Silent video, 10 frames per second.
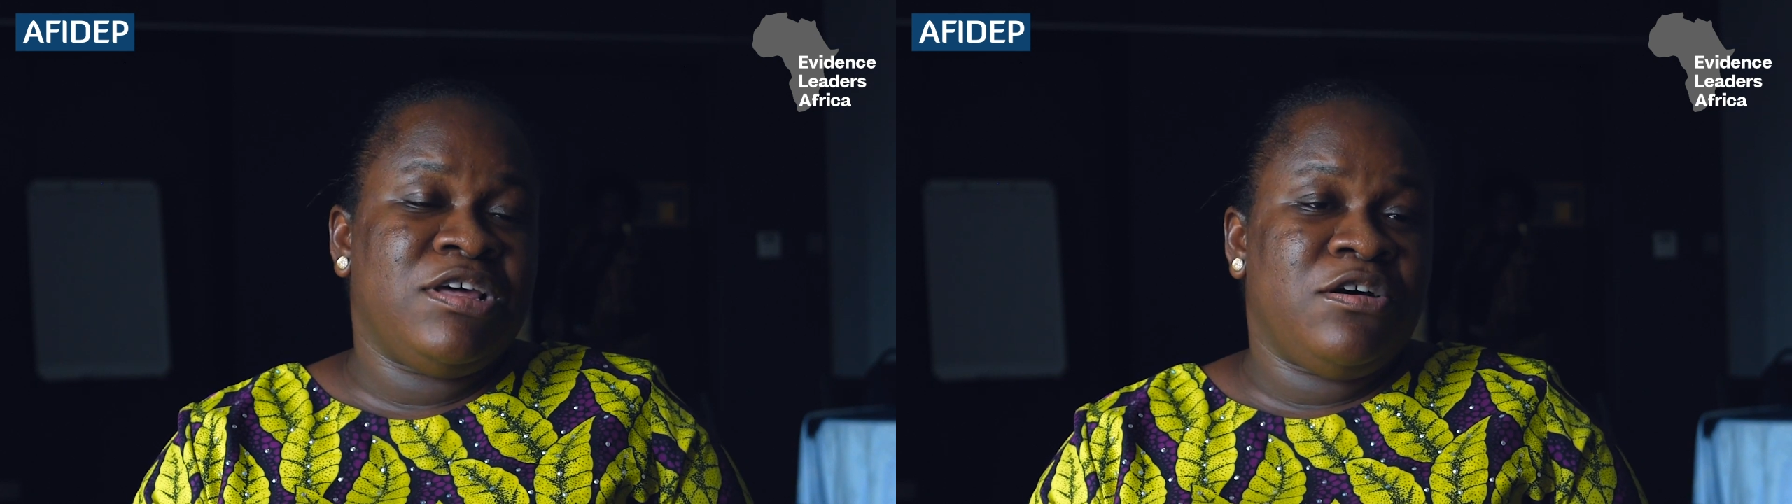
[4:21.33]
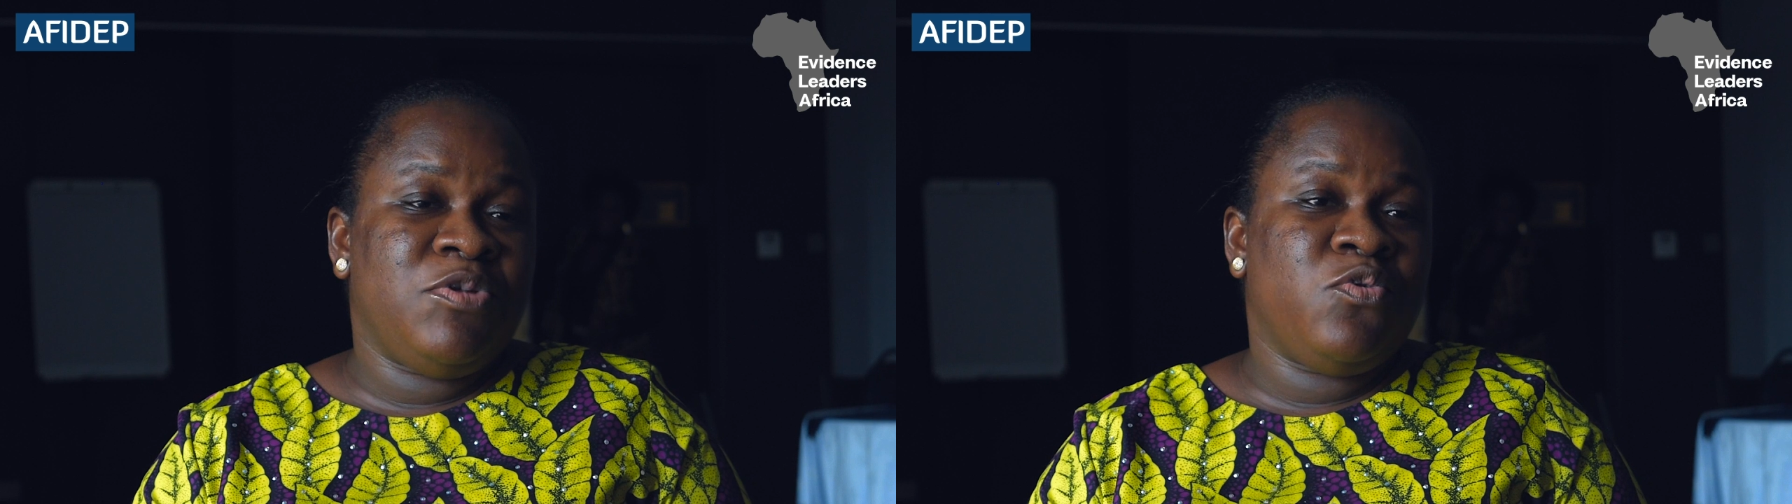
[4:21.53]

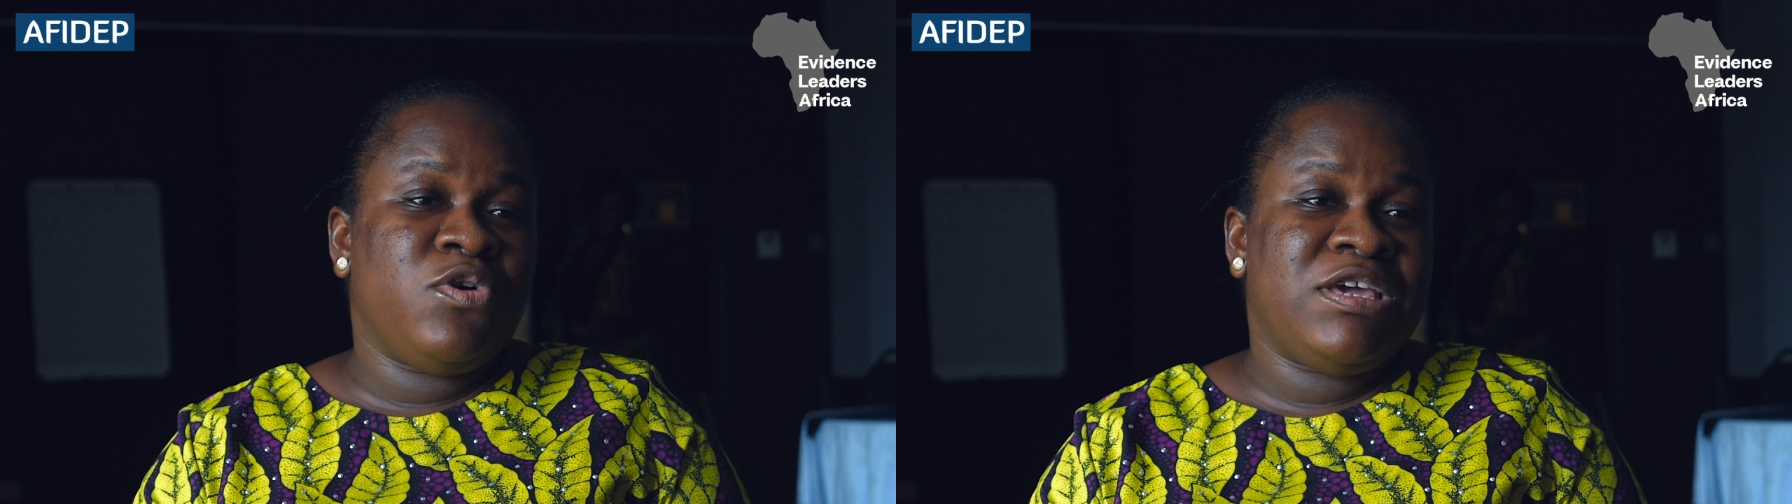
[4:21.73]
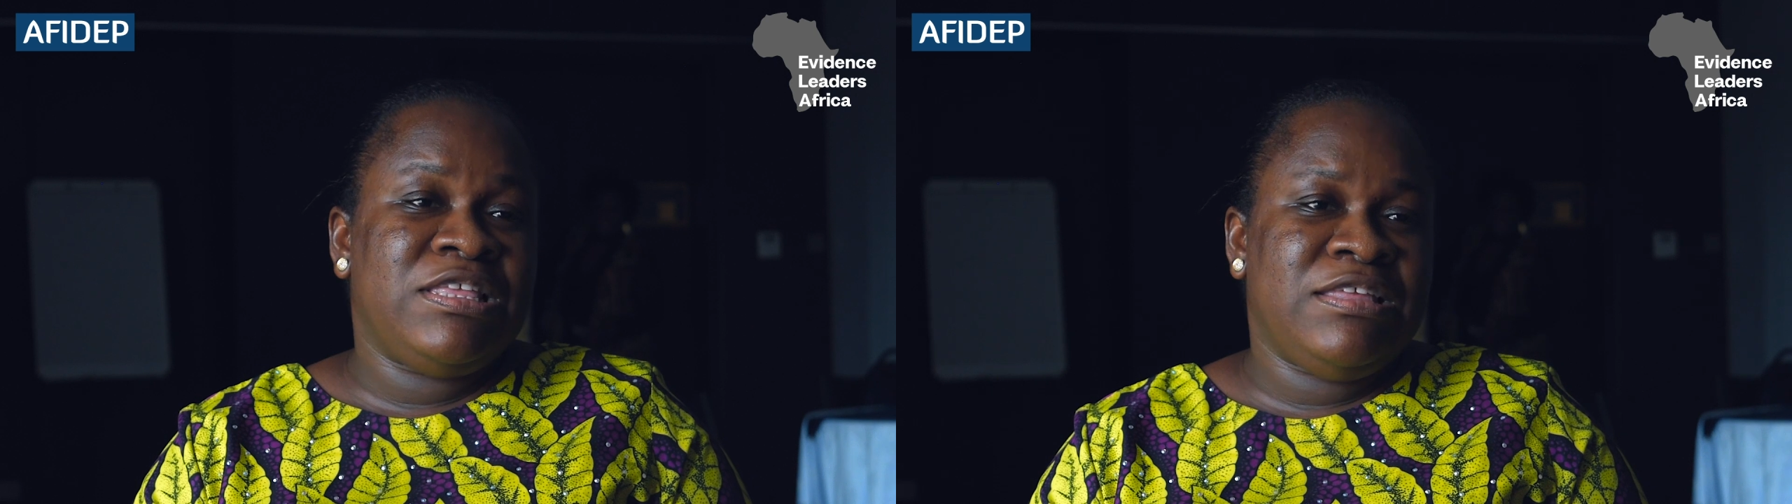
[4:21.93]
that I'll be
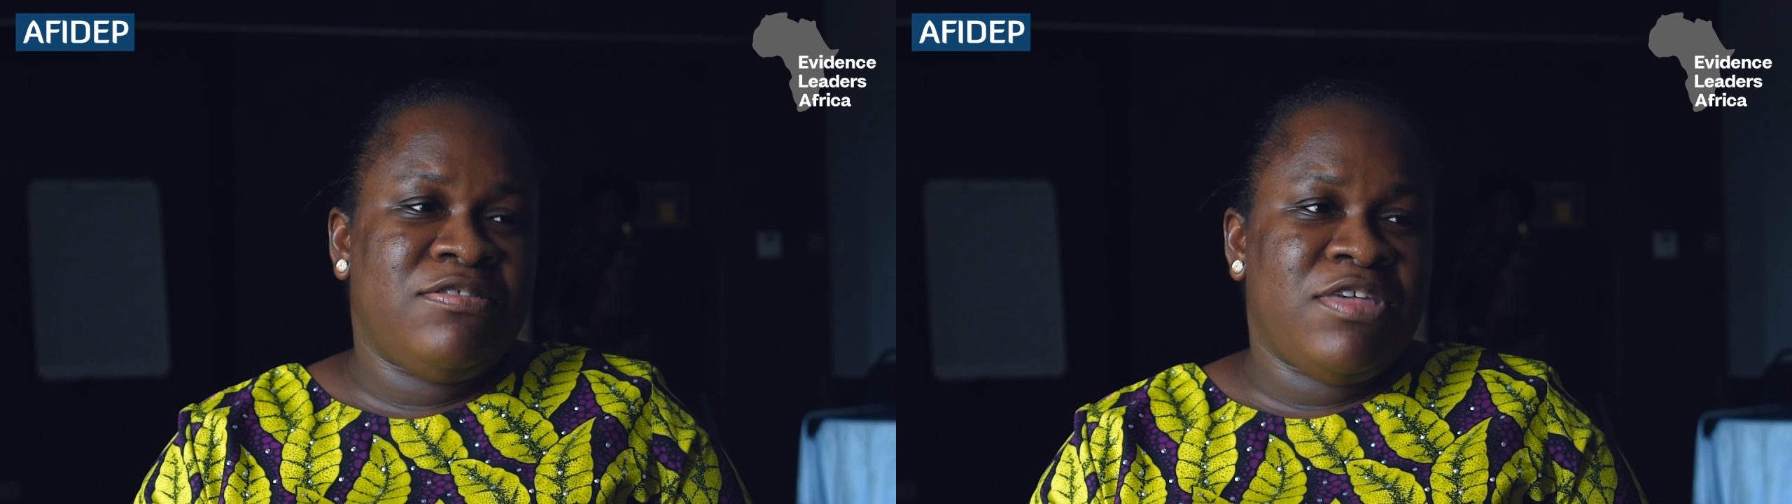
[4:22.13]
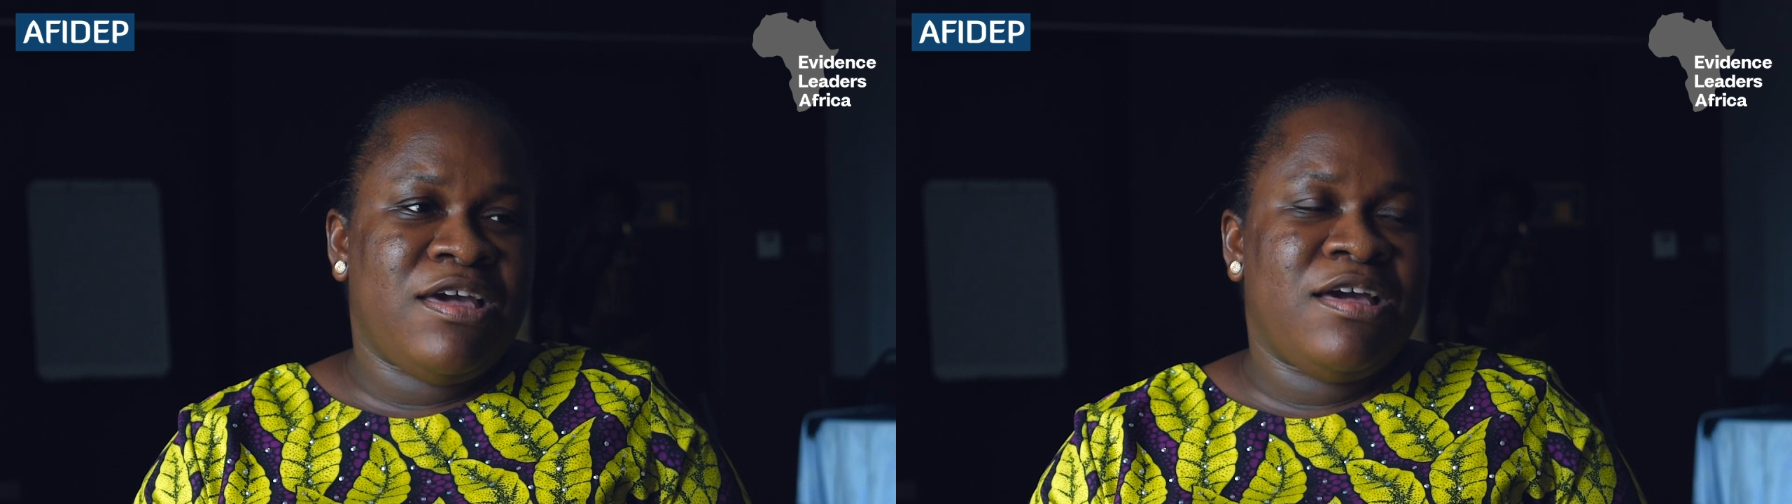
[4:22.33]
working
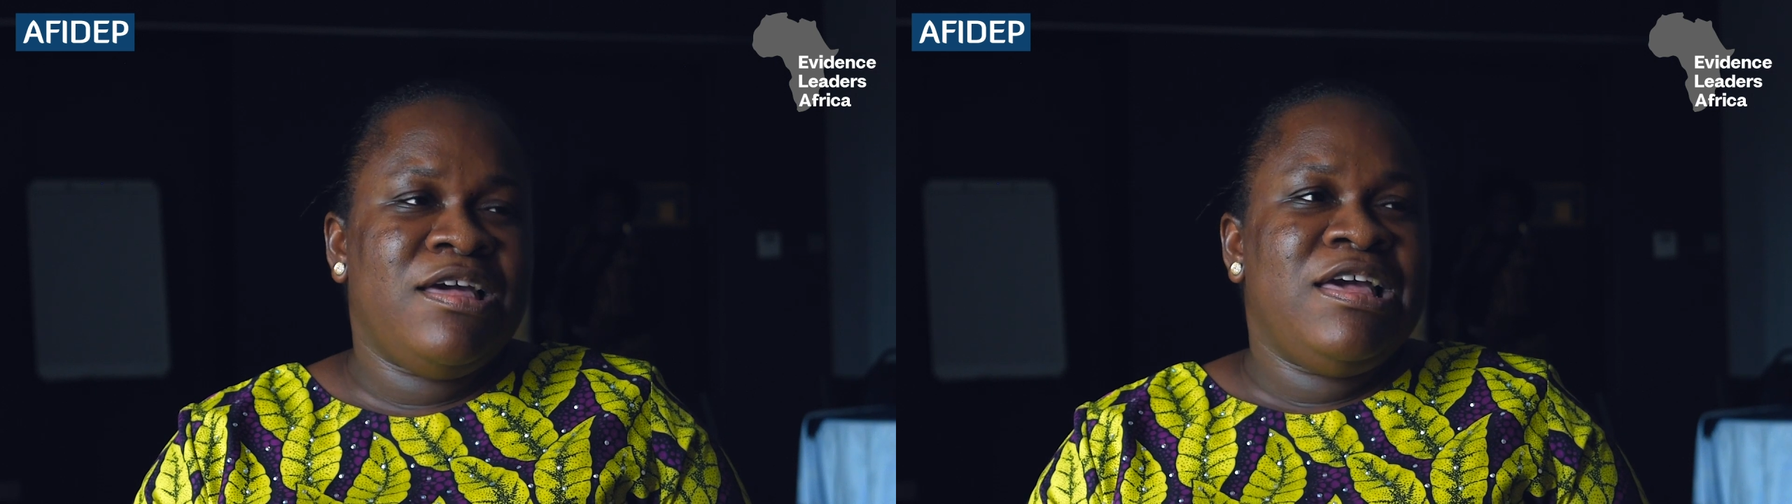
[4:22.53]
in there.